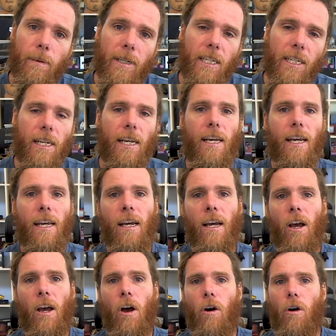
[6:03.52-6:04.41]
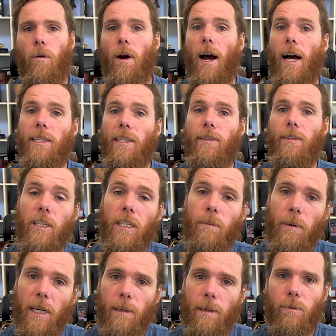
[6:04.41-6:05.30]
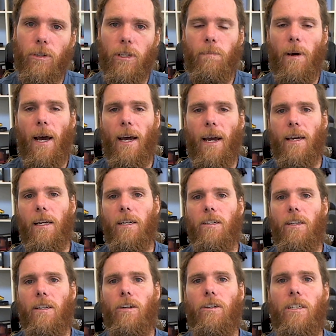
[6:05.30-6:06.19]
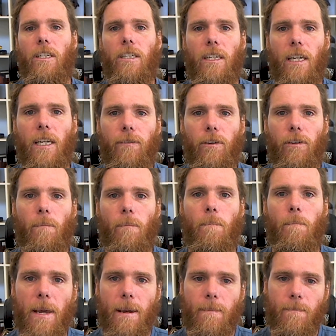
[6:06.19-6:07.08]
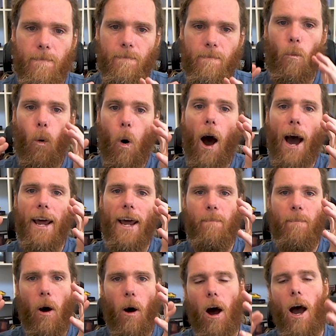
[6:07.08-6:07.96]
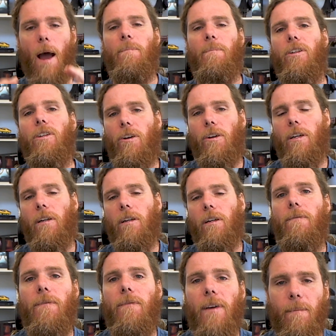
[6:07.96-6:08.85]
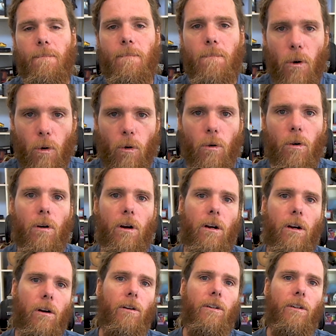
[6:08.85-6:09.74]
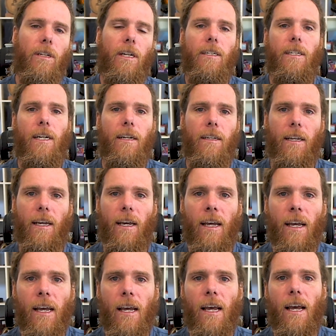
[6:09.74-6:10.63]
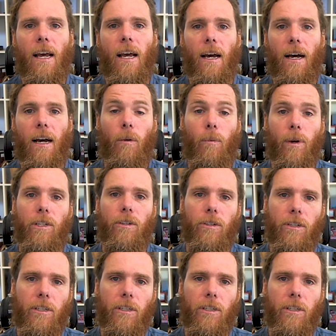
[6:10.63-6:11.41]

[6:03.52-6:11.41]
up a tier or ask for a speed boost package that could just give you a bit wider pipe so you can fit more content down there uh, when you're using